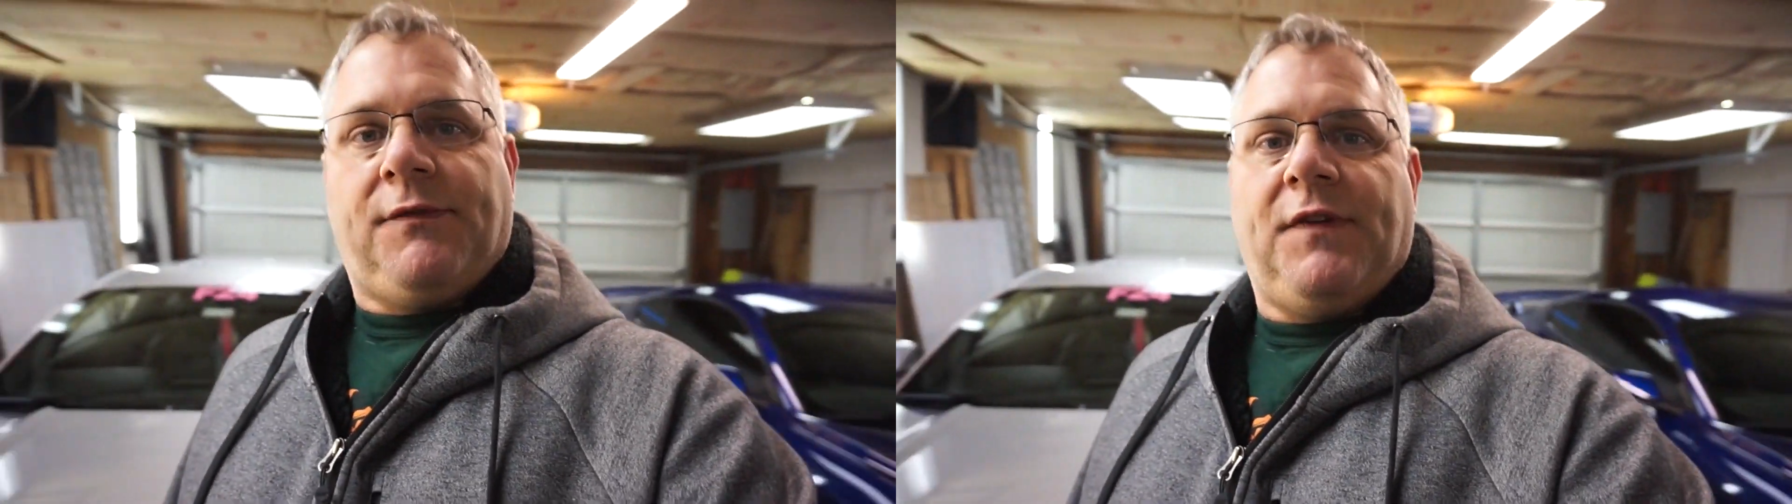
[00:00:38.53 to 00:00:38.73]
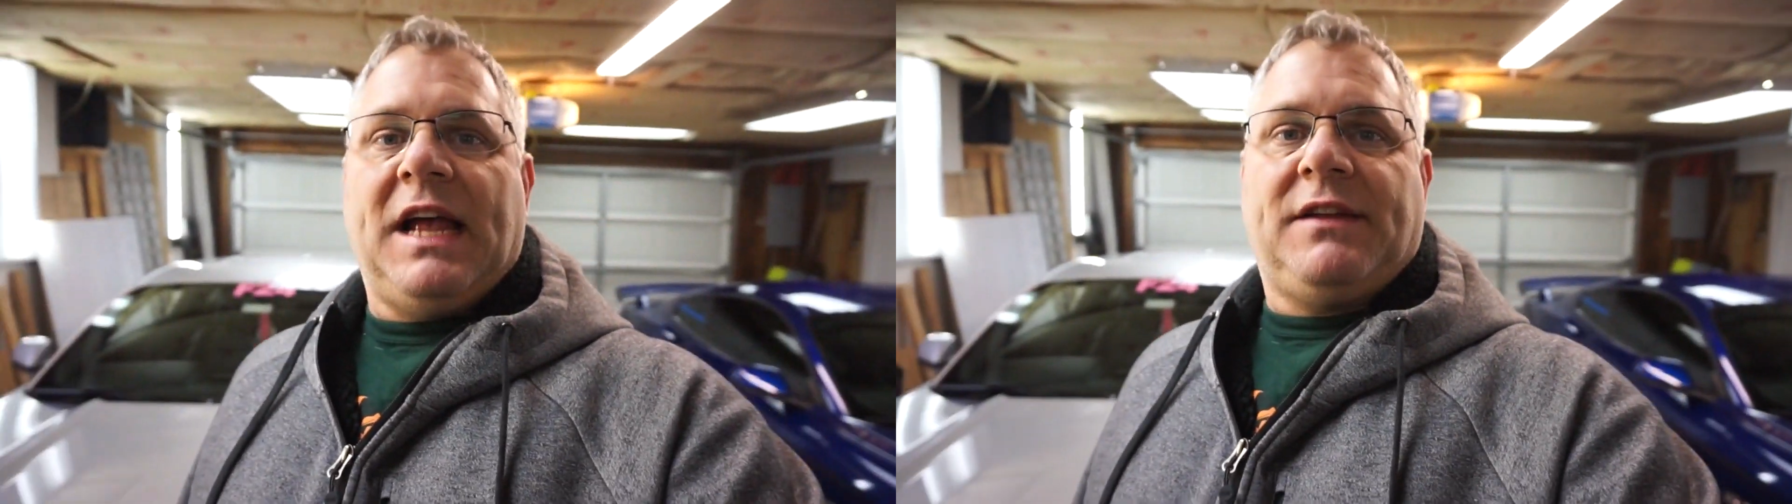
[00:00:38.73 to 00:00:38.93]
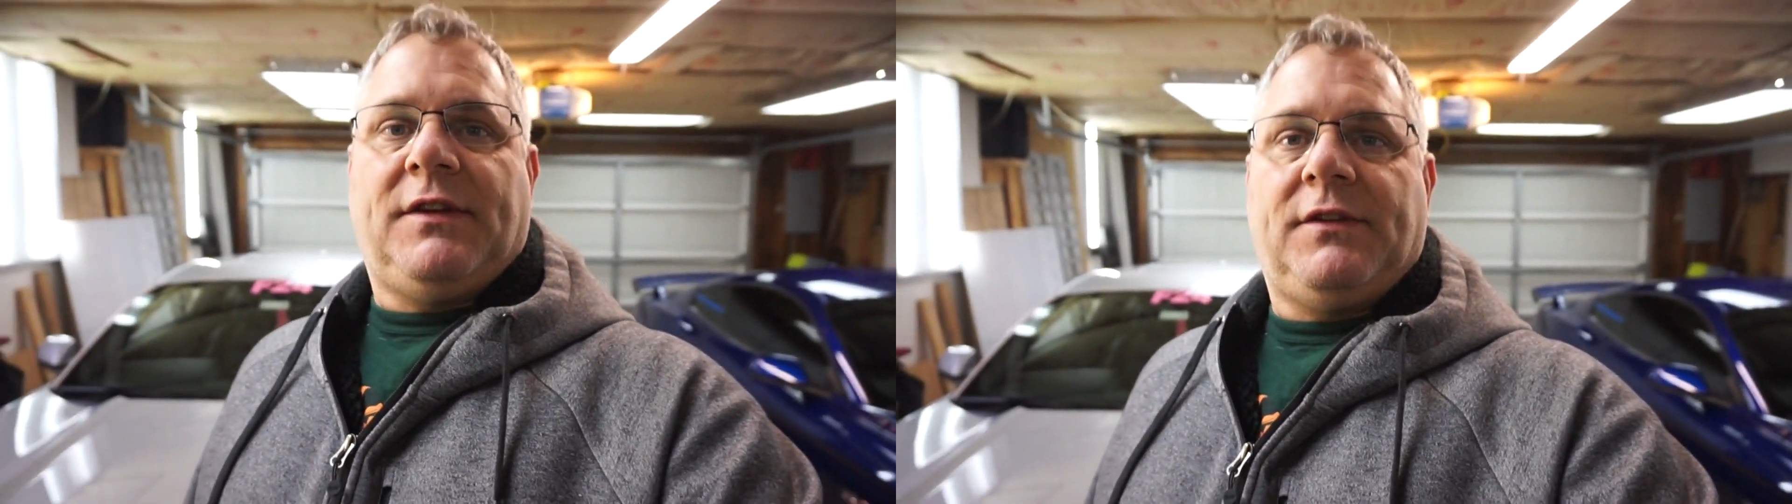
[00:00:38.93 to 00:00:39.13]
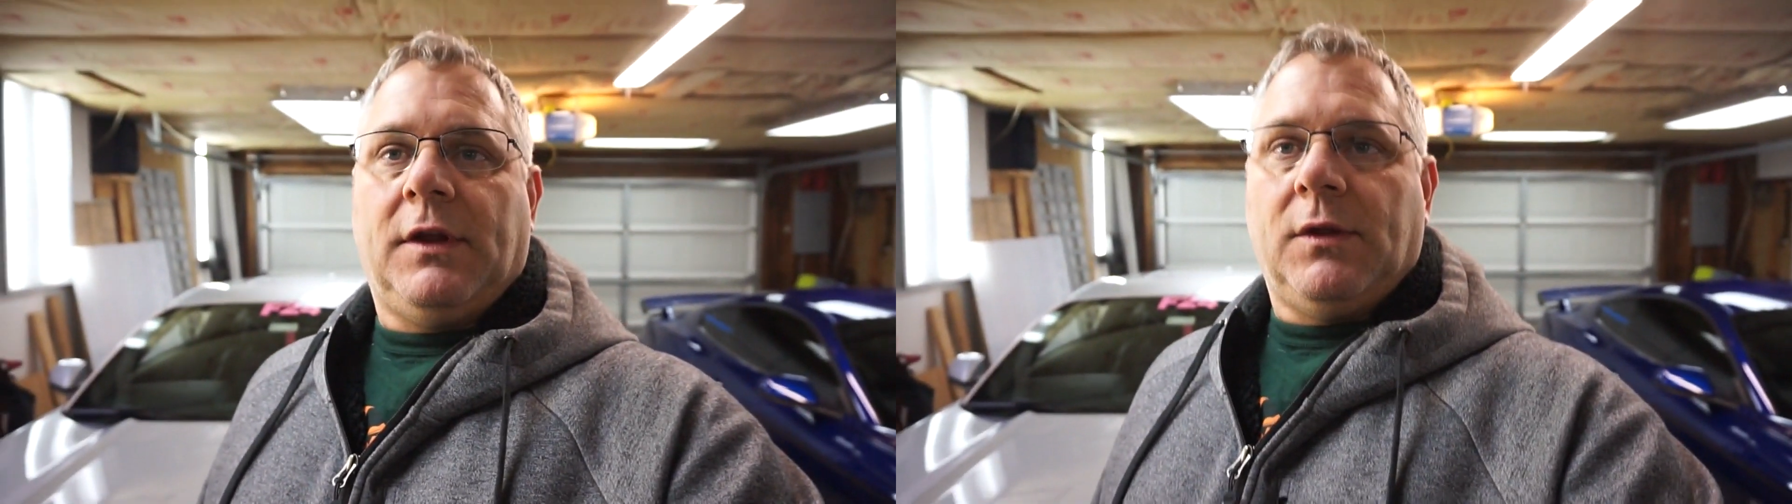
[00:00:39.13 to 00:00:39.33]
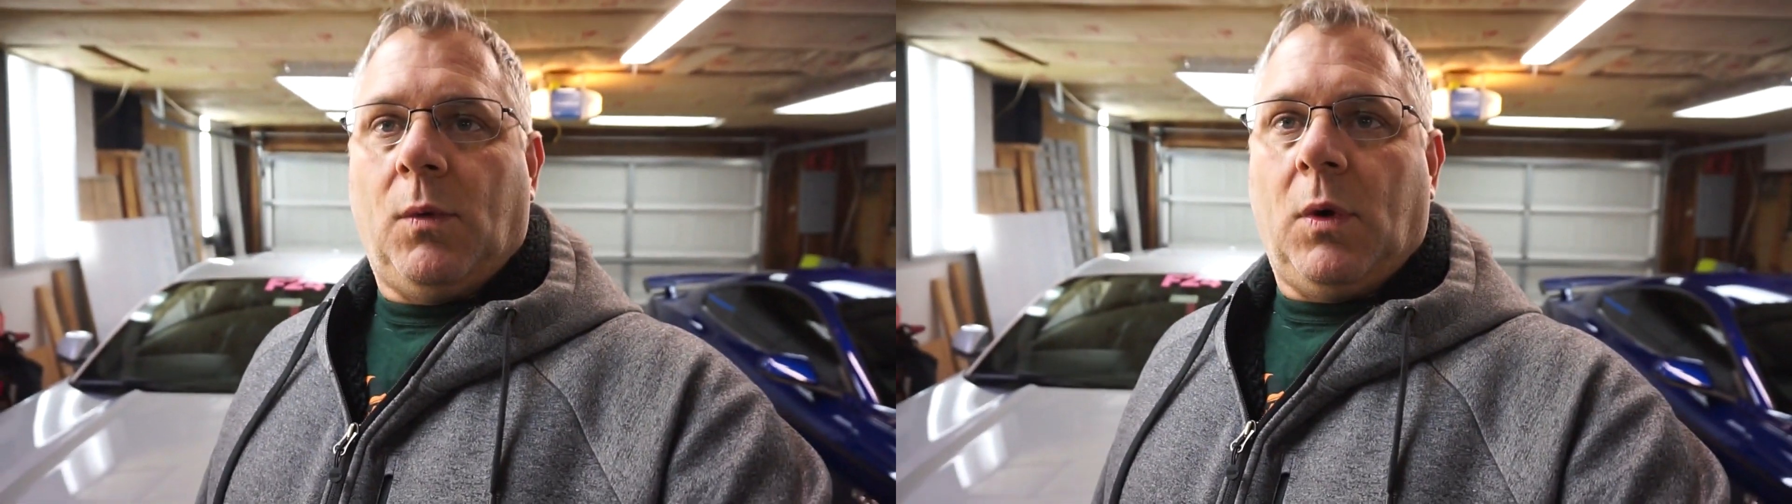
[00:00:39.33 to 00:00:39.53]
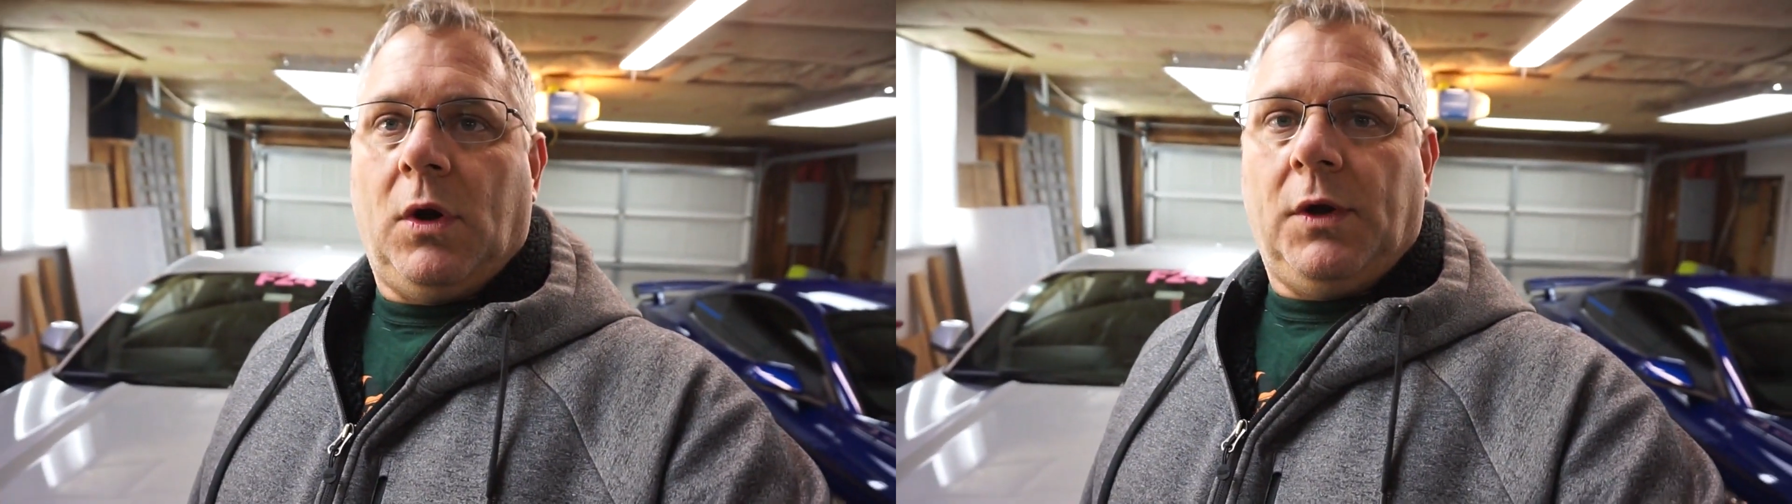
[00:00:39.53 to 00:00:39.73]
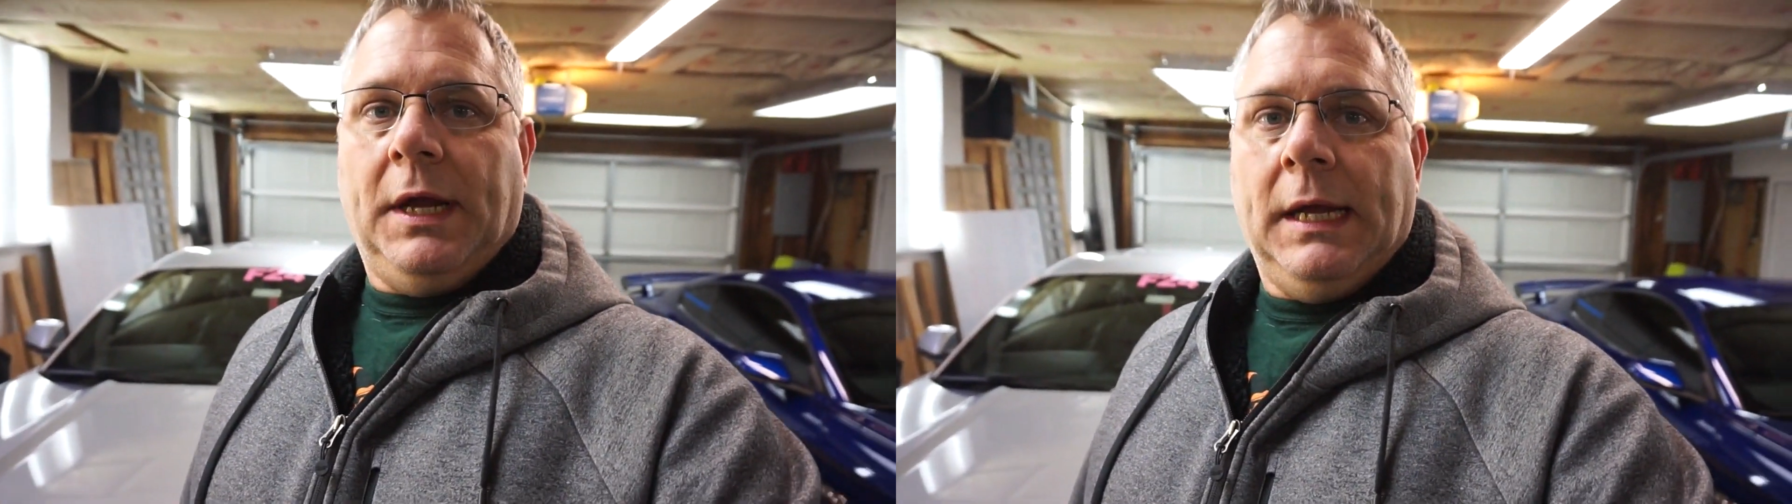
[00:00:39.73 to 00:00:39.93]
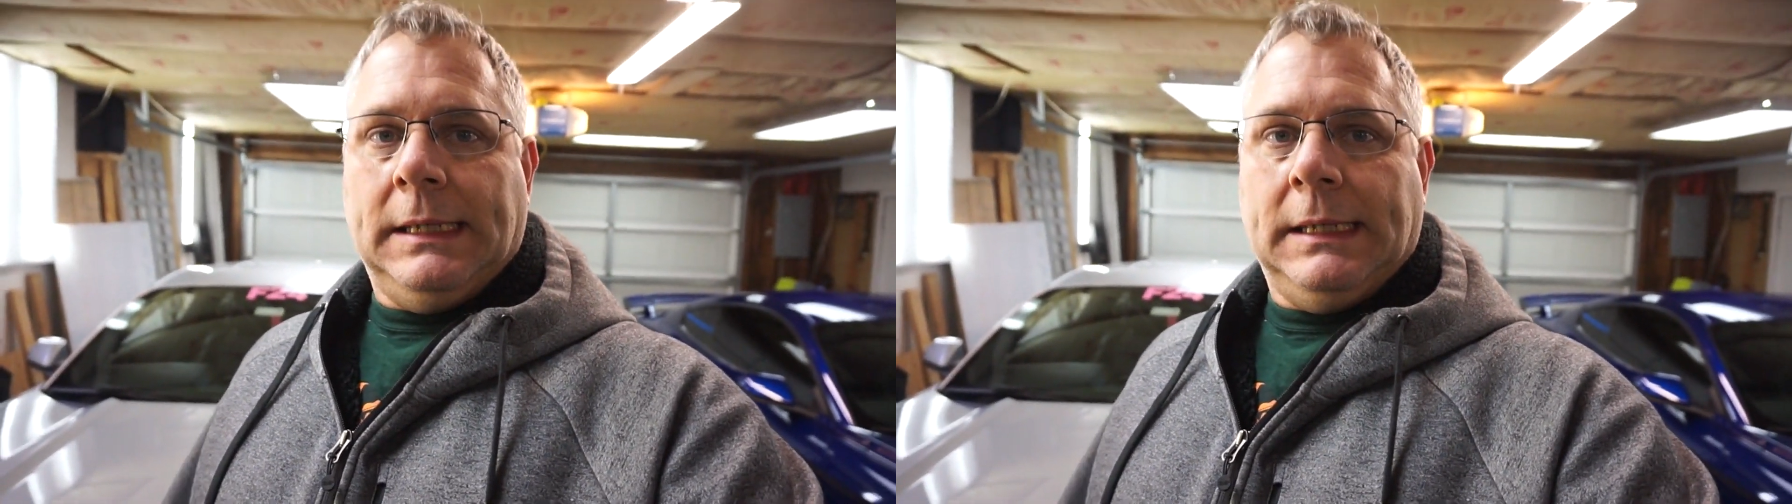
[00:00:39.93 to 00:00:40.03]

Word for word: fastest in the world,